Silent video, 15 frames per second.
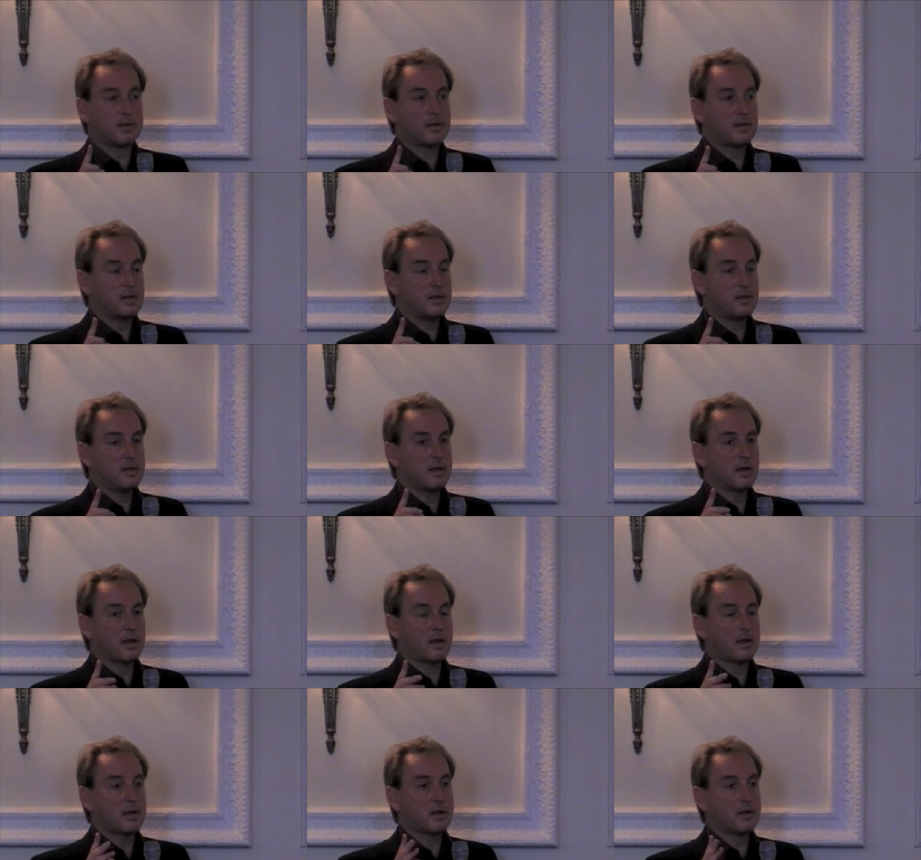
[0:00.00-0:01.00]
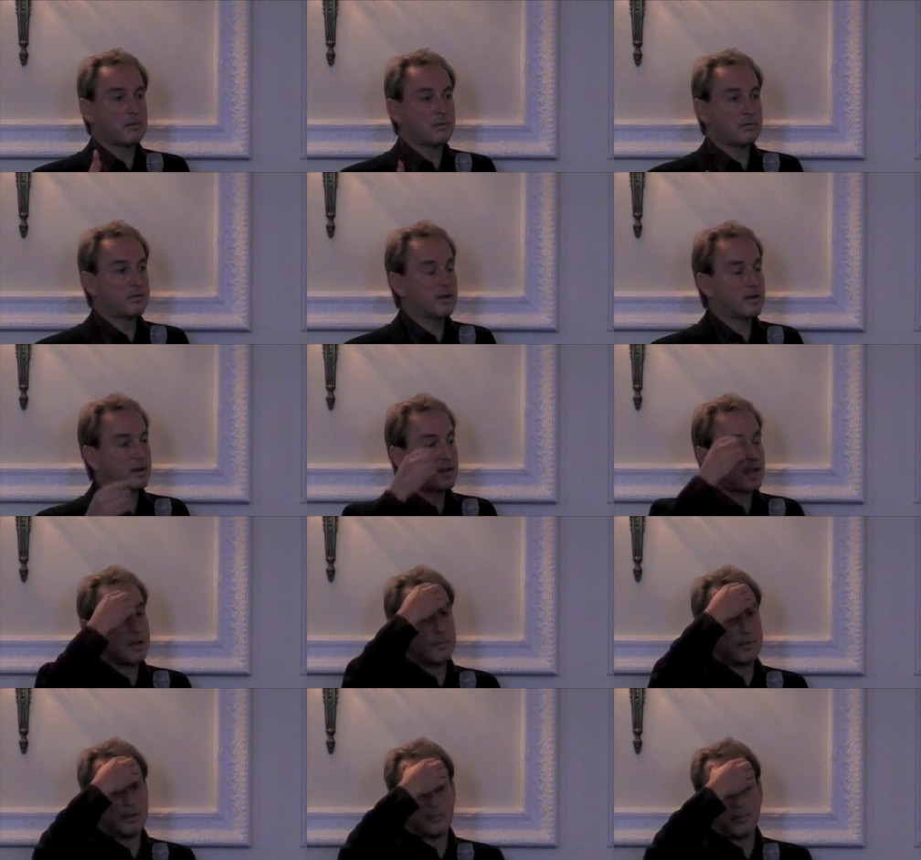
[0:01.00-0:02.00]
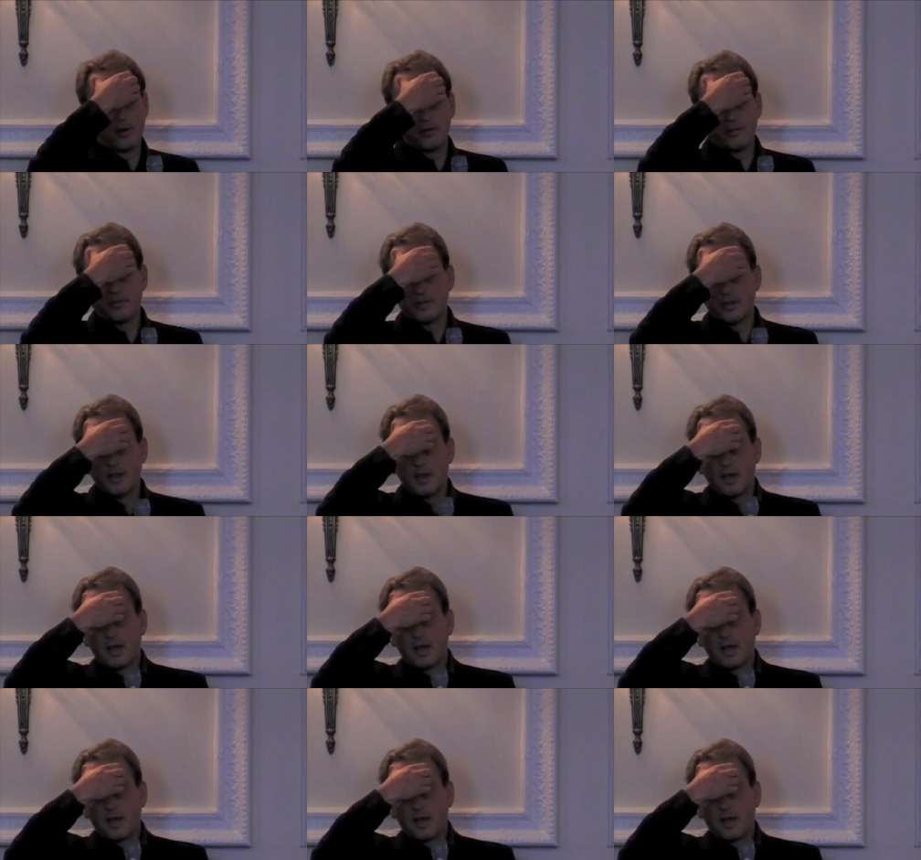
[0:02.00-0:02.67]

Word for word: the uh, ticket came in the post.